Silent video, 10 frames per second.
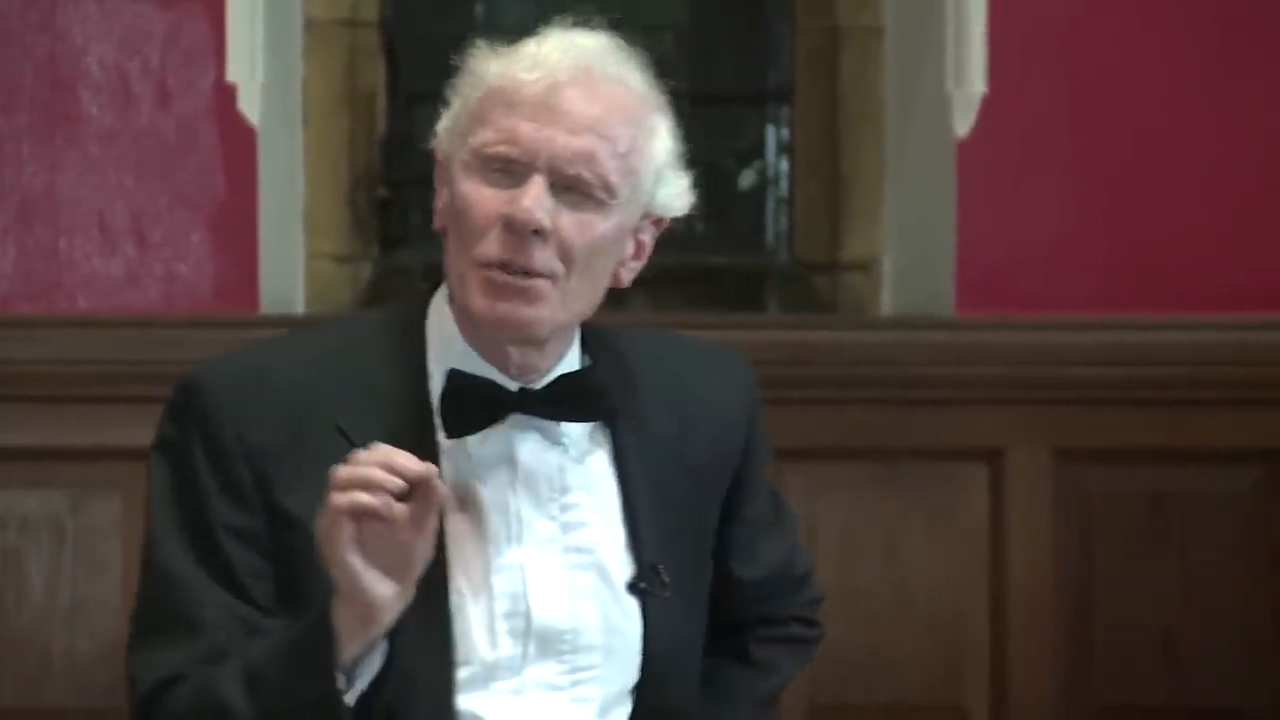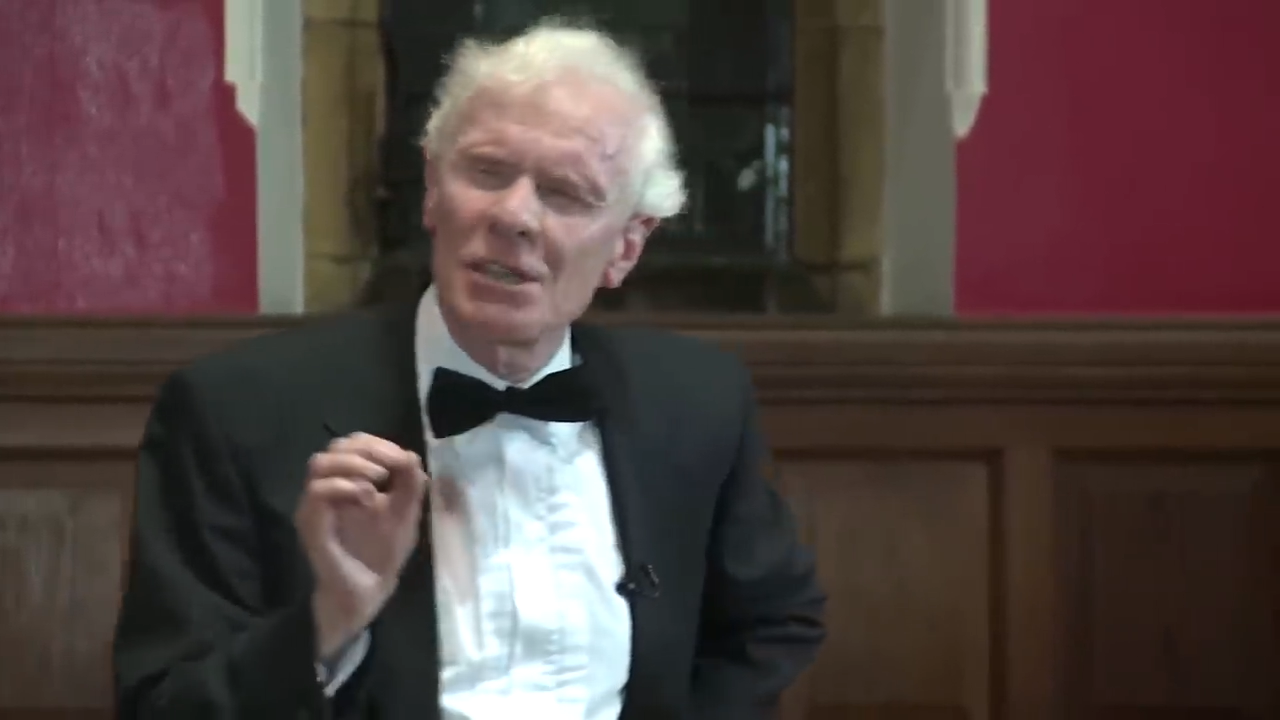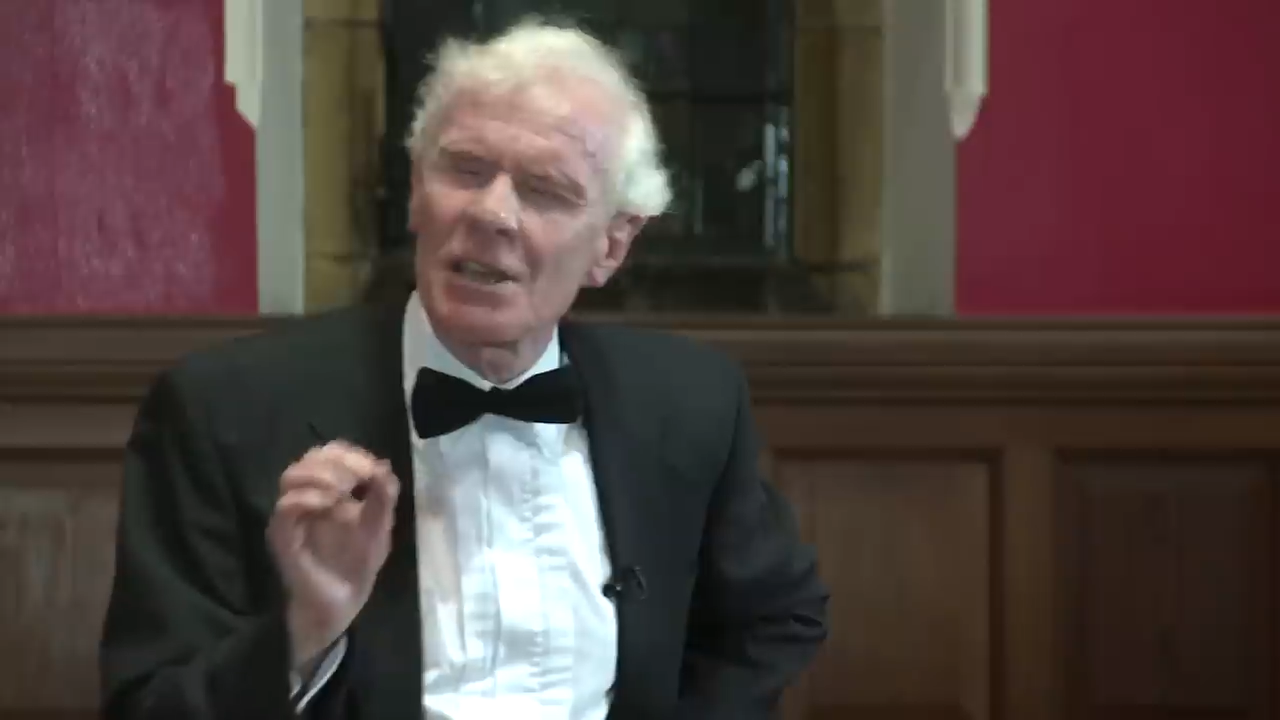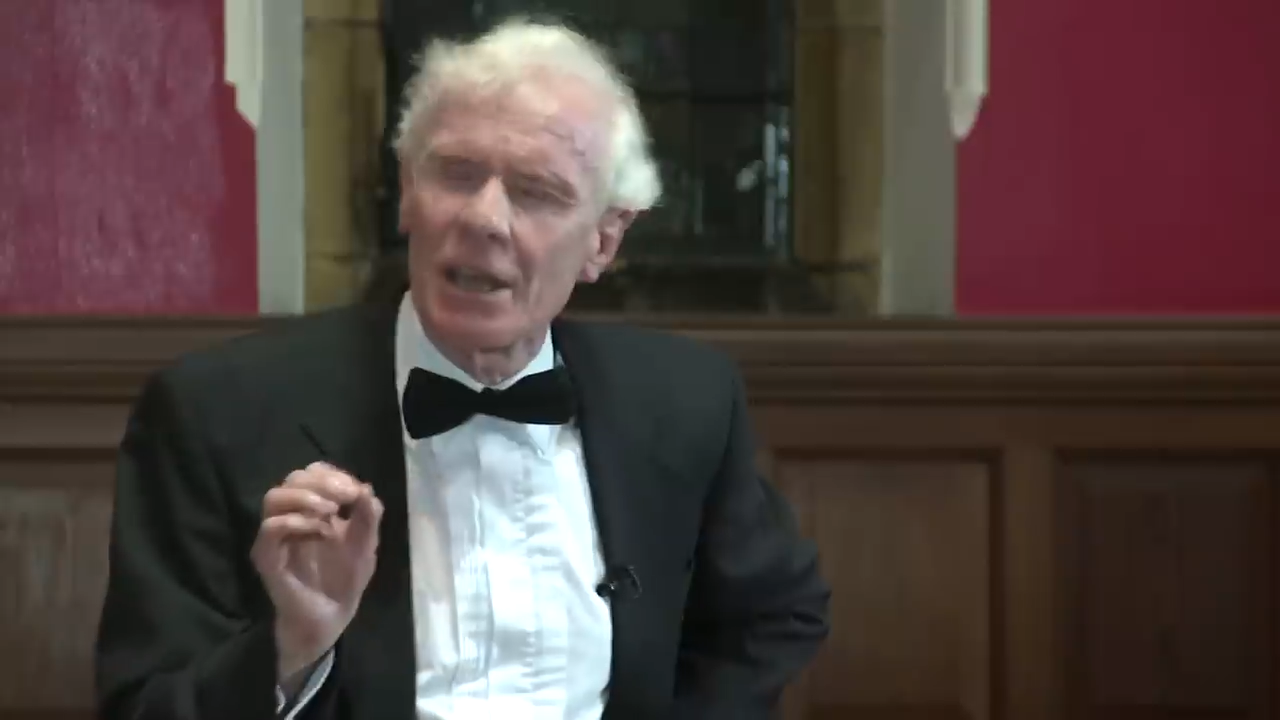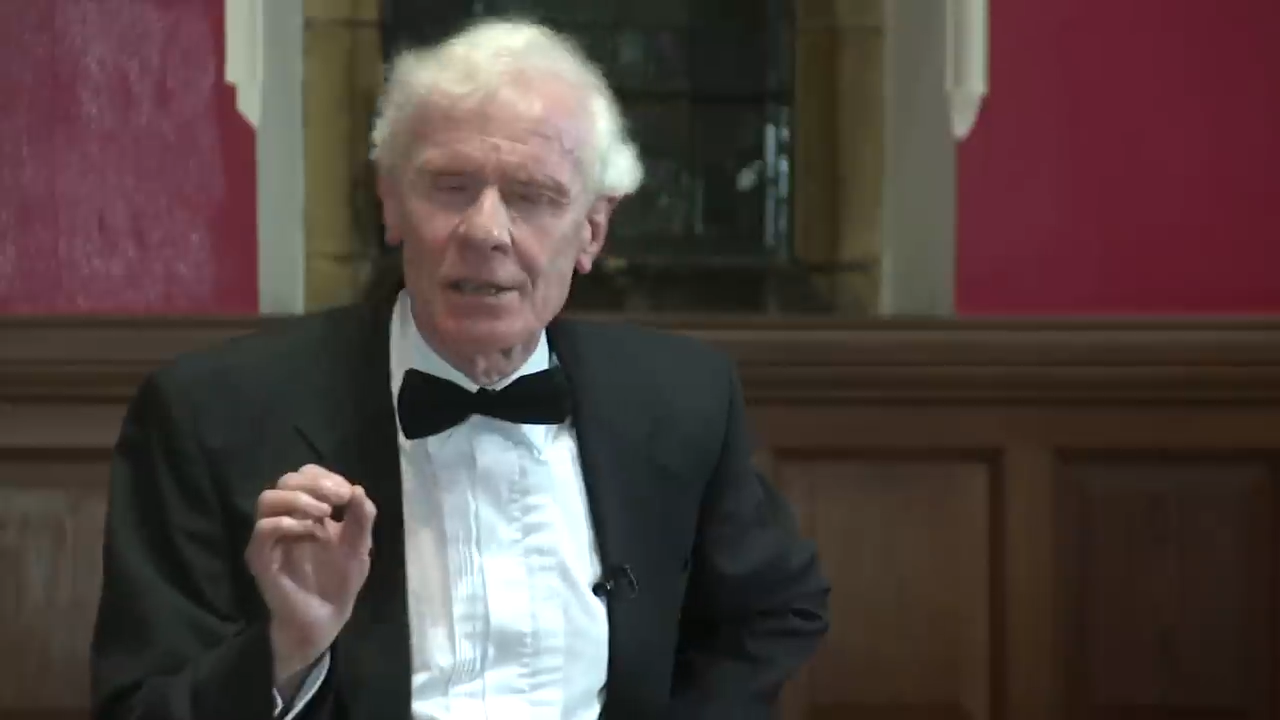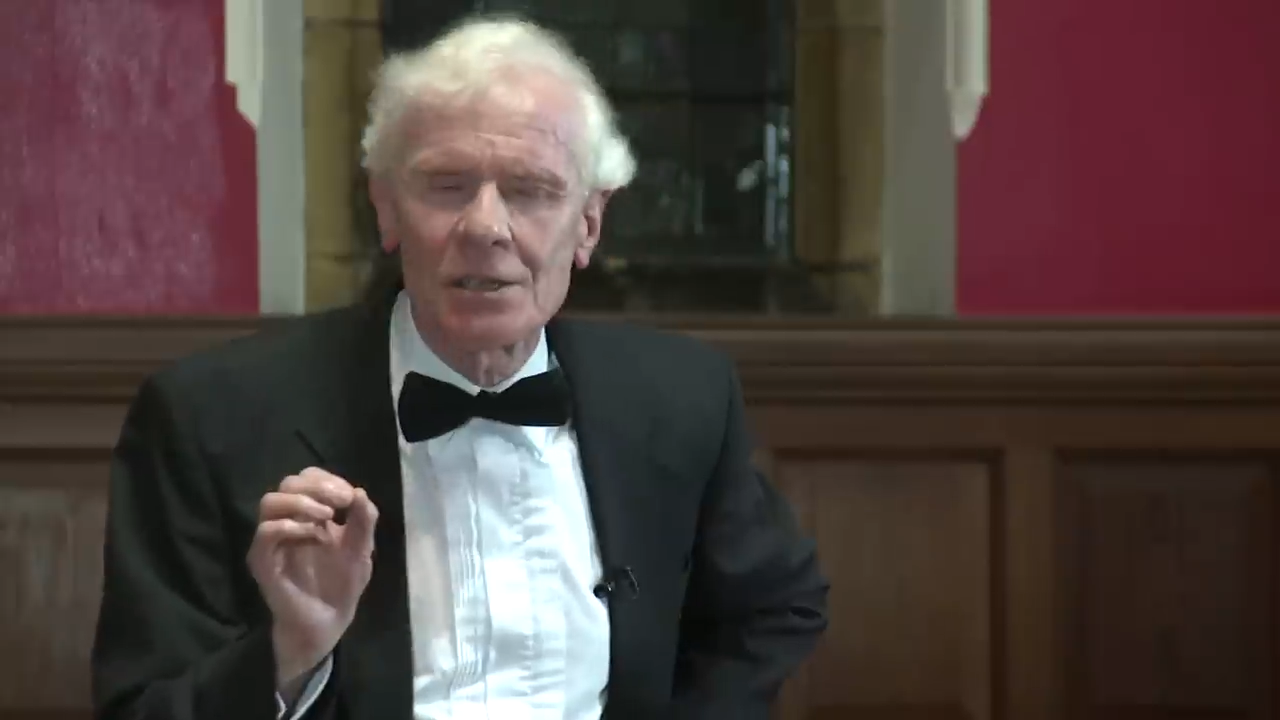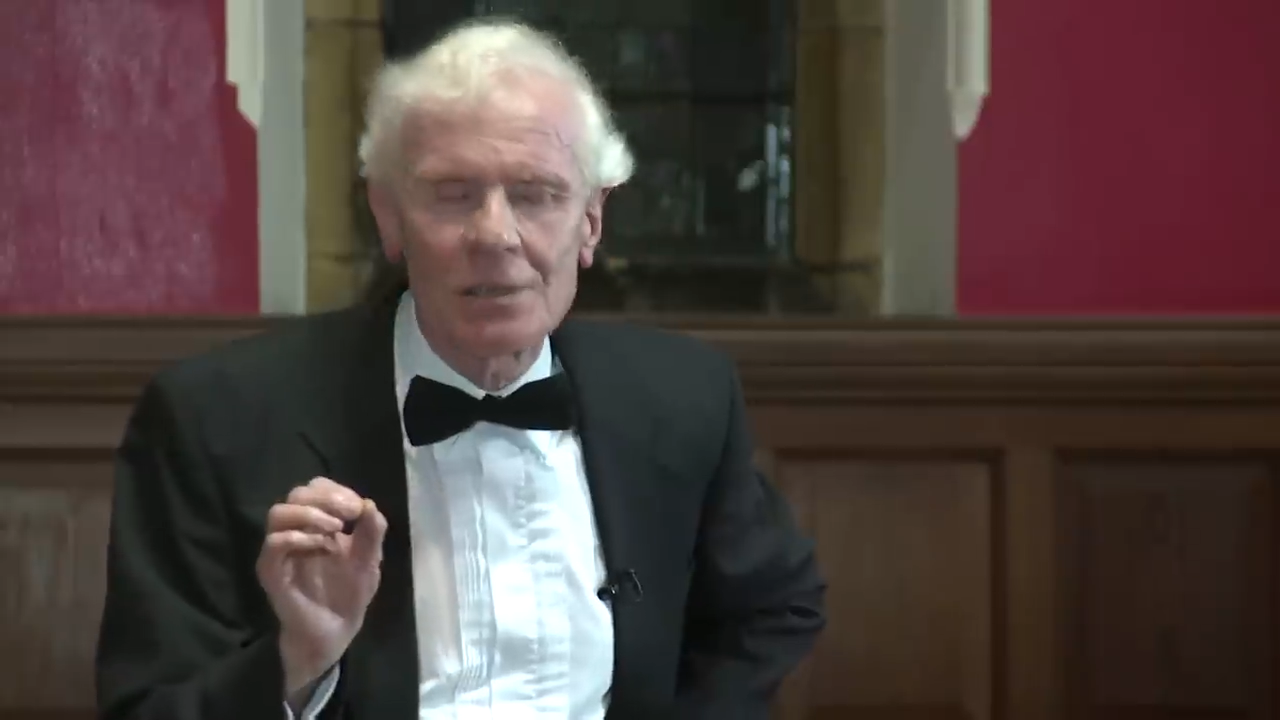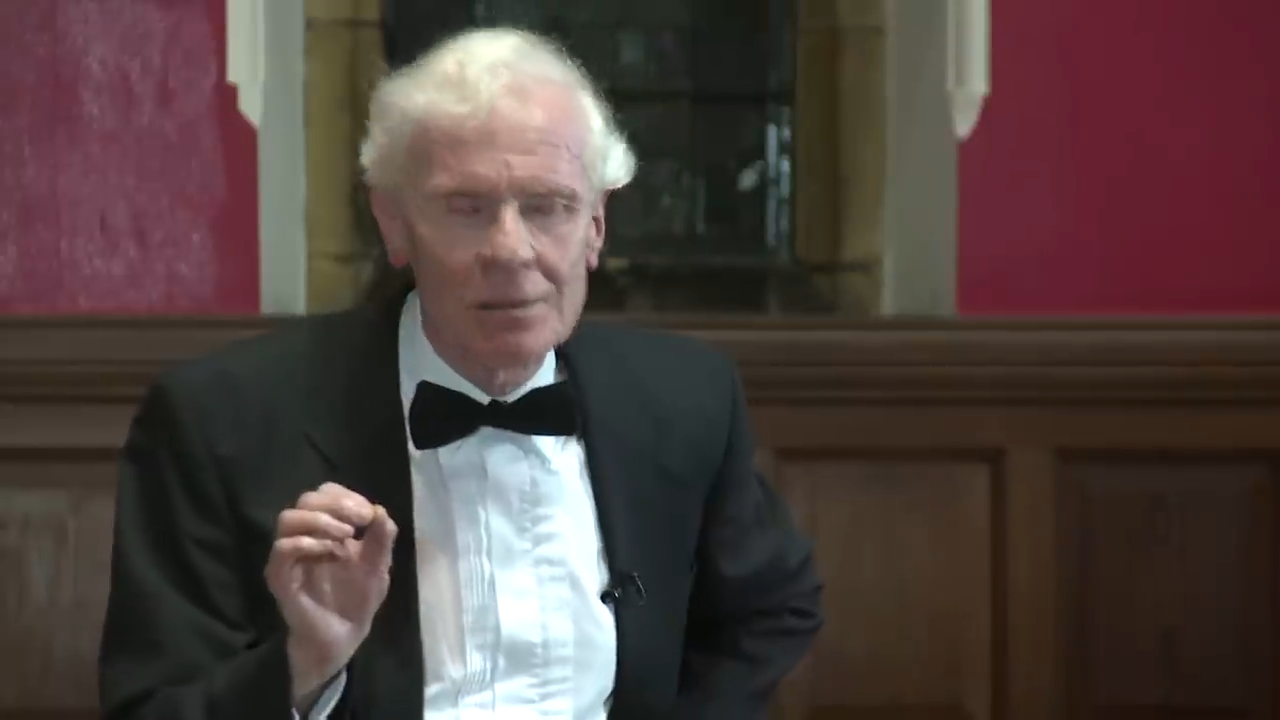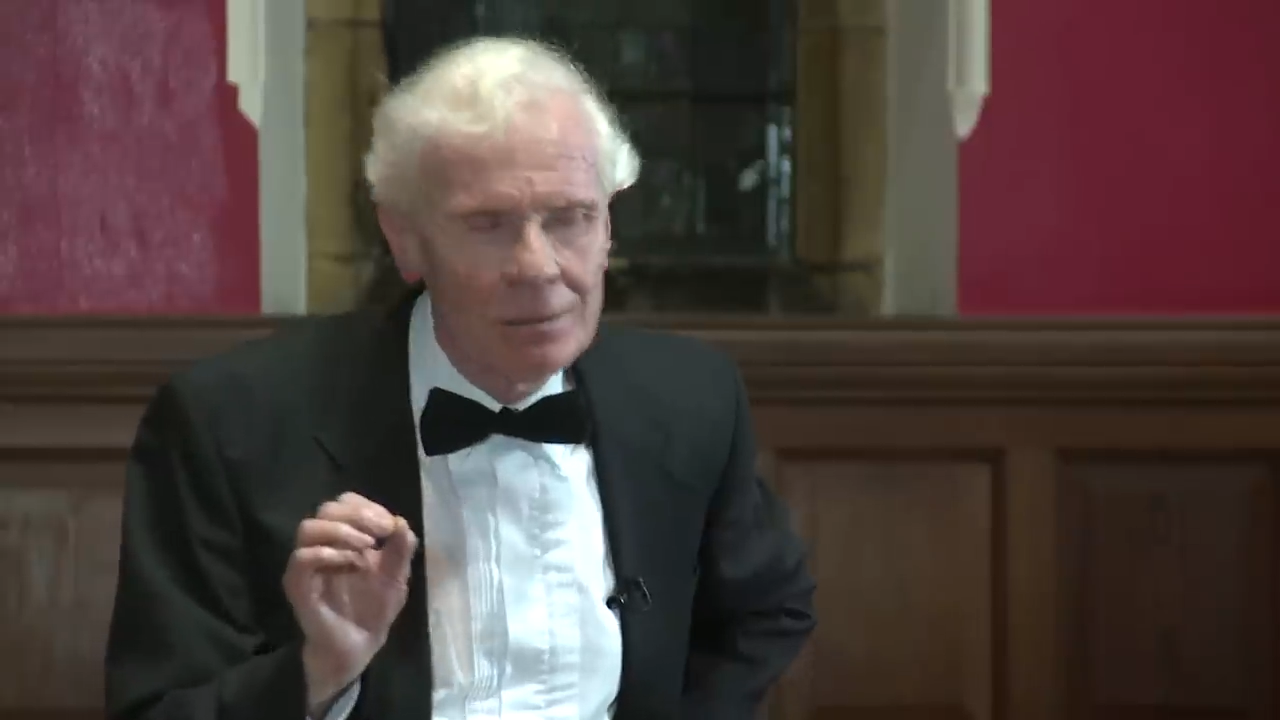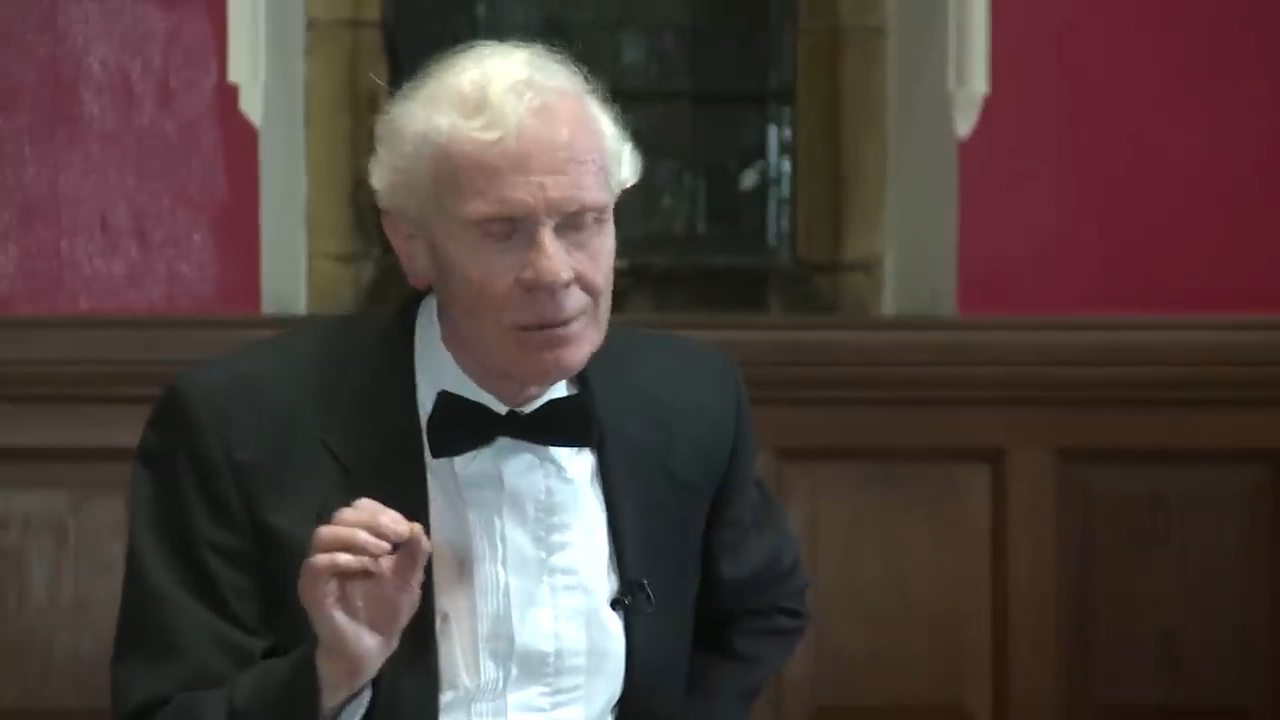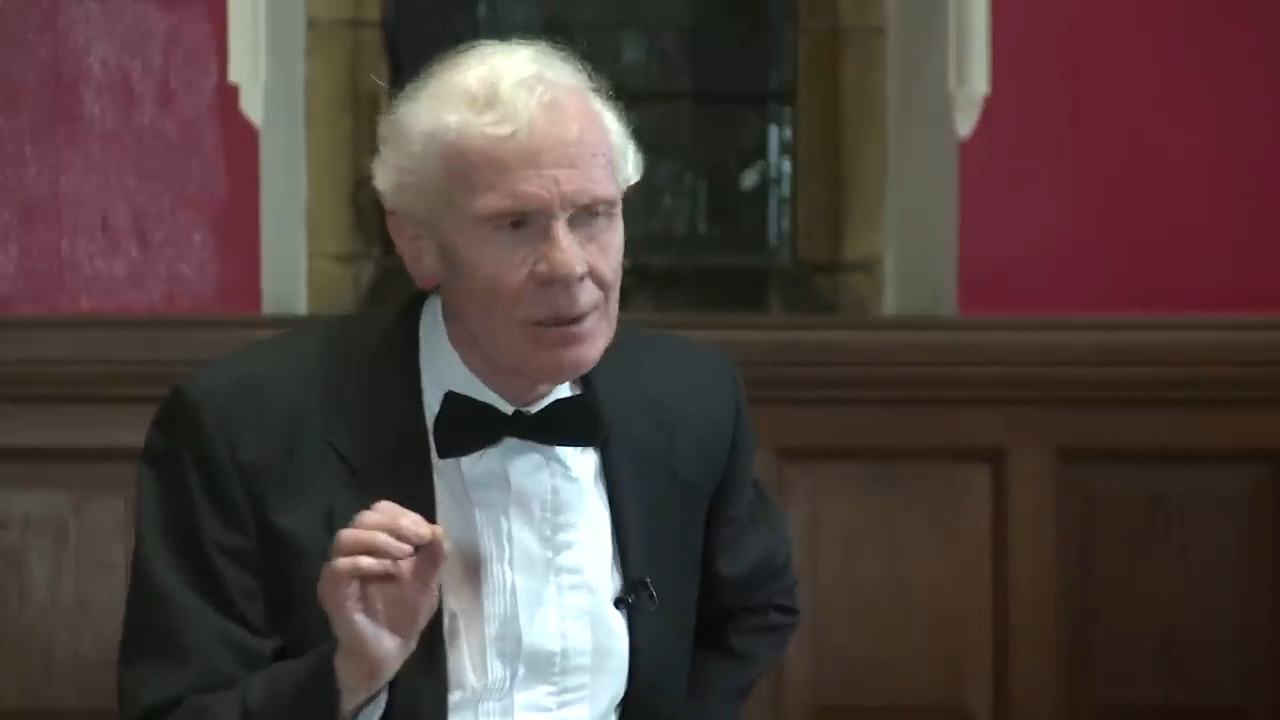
precise,